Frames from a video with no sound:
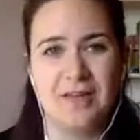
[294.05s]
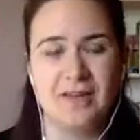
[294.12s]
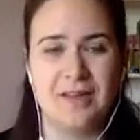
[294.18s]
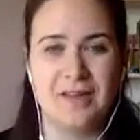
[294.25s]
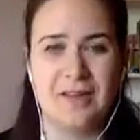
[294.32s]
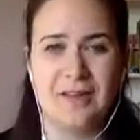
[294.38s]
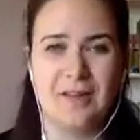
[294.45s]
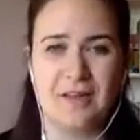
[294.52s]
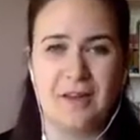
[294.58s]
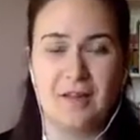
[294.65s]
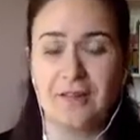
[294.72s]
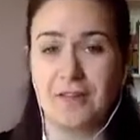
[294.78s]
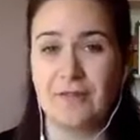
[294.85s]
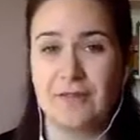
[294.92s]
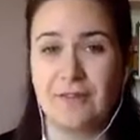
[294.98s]
then
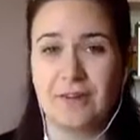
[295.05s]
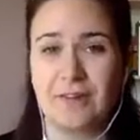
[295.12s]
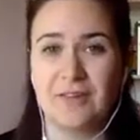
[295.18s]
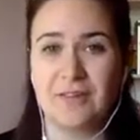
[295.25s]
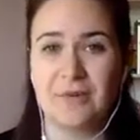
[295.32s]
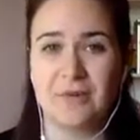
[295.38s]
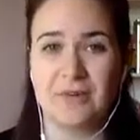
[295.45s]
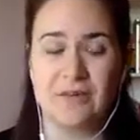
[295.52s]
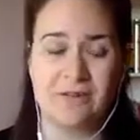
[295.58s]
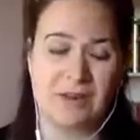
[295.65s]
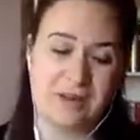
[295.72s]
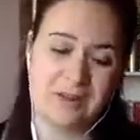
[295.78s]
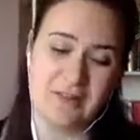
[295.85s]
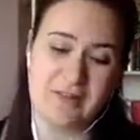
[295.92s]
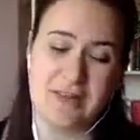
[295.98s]
asking friends who are
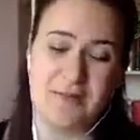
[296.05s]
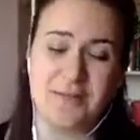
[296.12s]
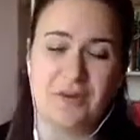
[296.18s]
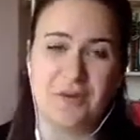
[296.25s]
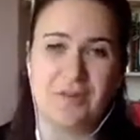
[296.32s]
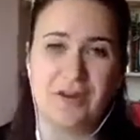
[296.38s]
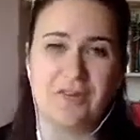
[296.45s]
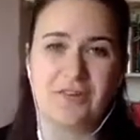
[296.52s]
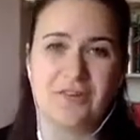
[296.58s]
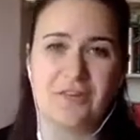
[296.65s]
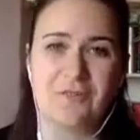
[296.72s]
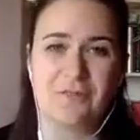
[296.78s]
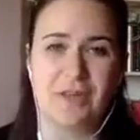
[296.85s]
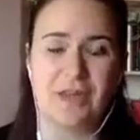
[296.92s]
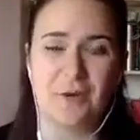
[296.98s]
traveling in the same
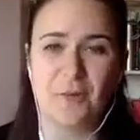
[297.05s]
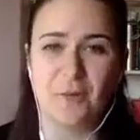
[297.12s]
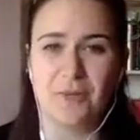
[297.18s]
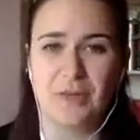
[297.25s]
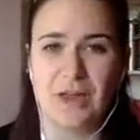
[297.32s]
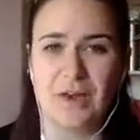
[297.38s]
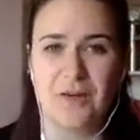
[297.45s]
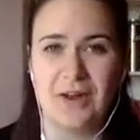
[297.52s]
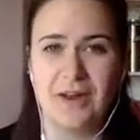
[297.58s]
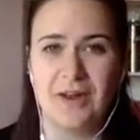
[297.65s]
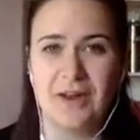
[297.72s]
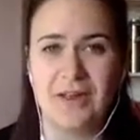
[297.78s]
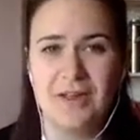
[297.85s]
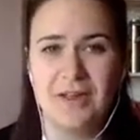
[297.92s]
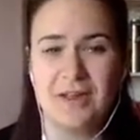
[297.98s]
direction for help with carrying
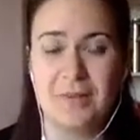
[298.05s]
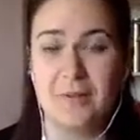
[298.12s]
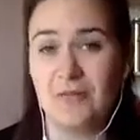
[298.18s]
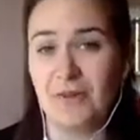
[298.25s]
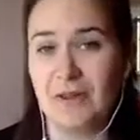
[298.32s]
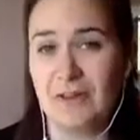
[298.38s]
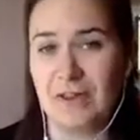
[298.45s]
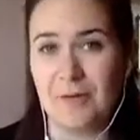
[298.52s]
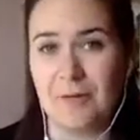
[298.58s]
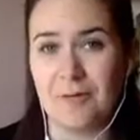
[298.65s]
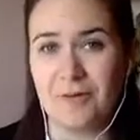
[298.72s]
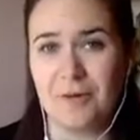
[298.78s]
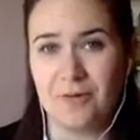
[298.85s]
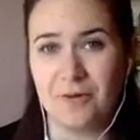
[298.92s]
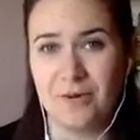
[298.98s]
can be really
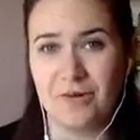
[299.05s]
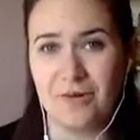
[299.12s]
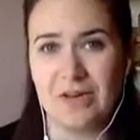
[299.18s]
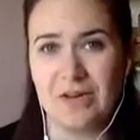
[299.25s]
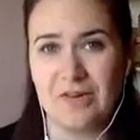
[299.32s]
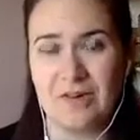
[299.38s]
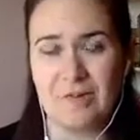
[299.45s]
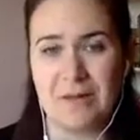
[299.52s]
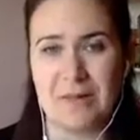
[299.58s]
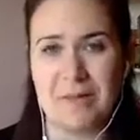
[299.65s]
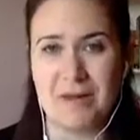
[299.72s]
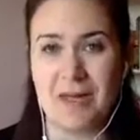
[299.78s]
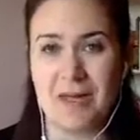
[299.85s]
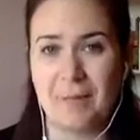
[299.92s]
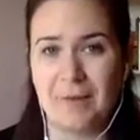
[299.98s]
helpful as well, and usually
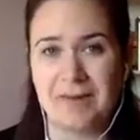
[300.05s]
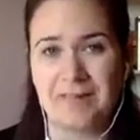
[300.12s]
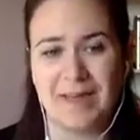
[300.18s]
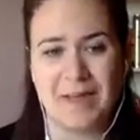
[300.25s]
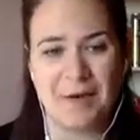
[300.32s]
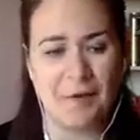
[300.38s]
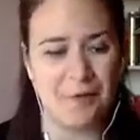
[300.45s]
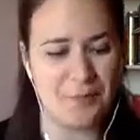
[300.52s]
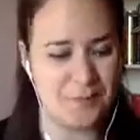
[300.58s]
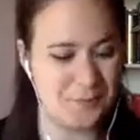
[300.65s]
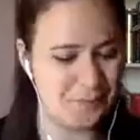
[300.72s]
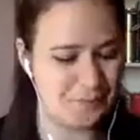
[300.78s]
people are happy to help.